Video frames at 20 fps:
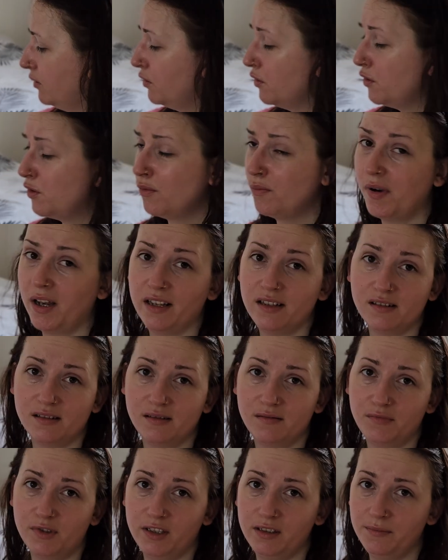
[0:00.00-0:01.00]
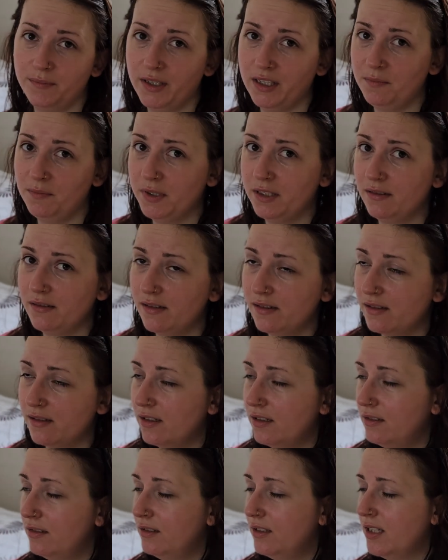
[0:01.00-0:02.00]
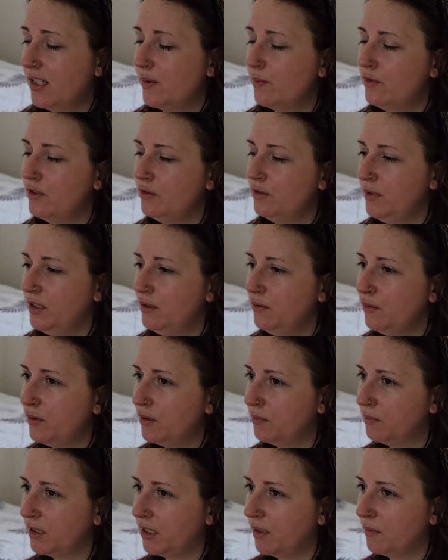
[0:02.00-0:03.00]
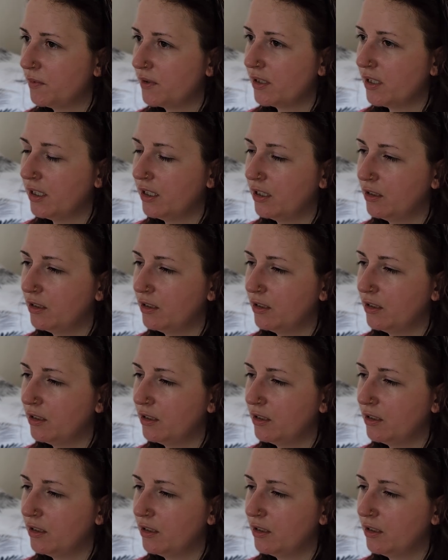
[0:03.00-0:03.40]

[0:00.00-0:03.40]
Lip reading: could you buy some ready-made meals? And that's what we do sometimes.